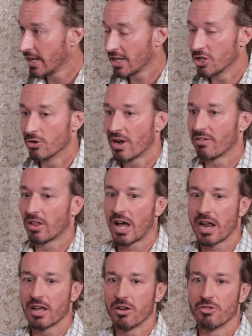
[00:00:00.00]
You have a
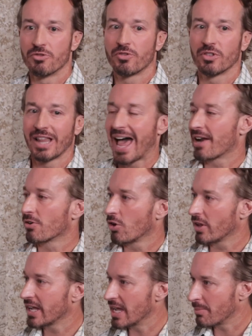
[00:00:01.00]
lot of
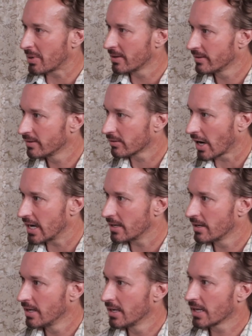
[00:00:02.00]
lateral hip,
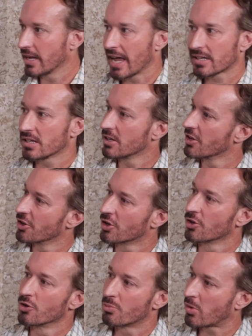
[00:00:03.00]
right? connecting to the
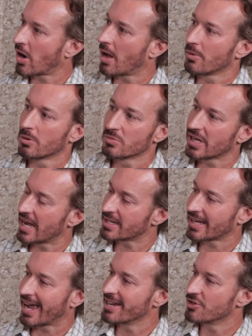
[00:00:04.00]
glute problems,
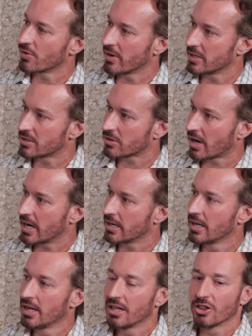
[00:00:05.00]
SI joints, right?
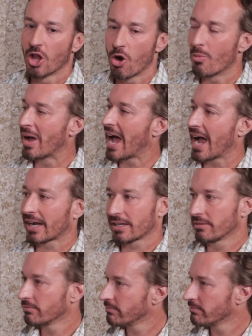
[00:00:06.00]
Low back,